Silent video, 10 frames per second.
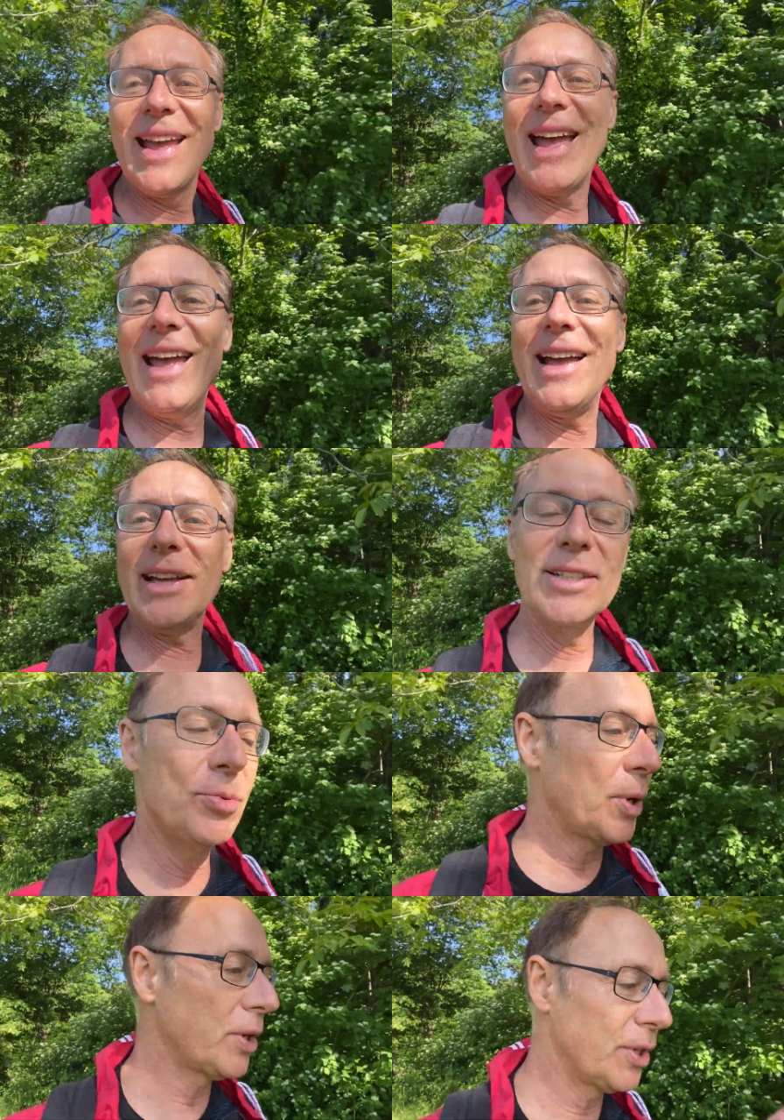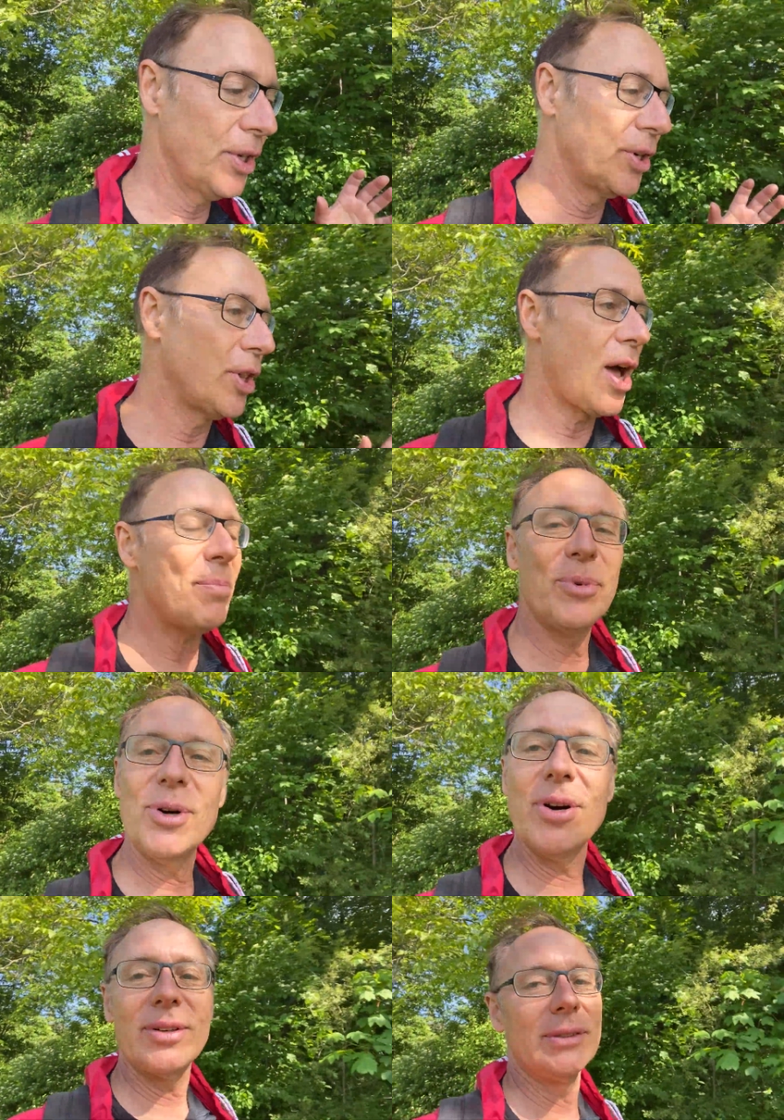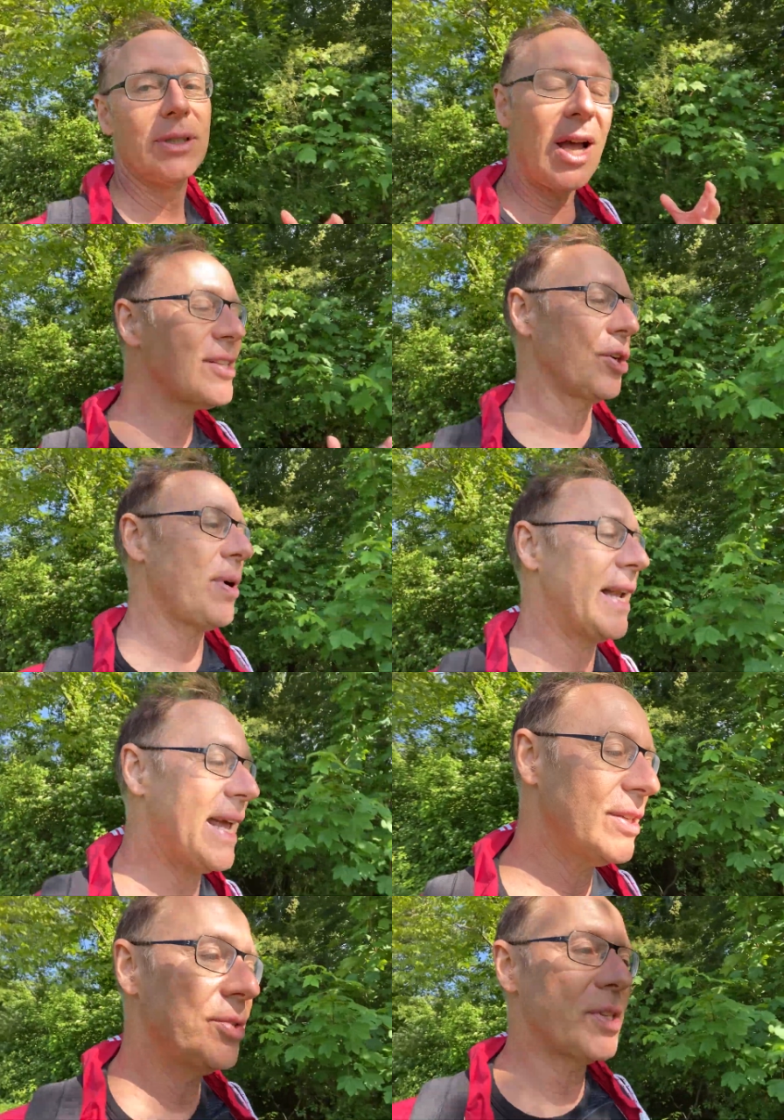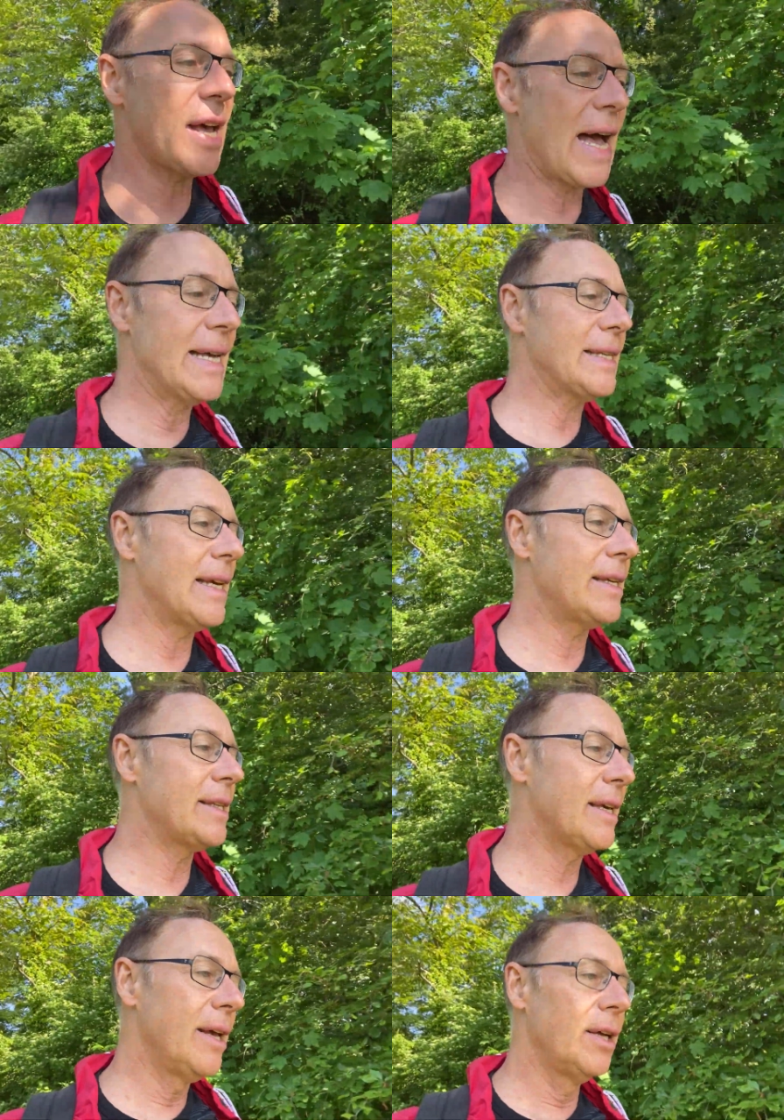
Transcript: And we're going to learn a lot more, lots of great exercises,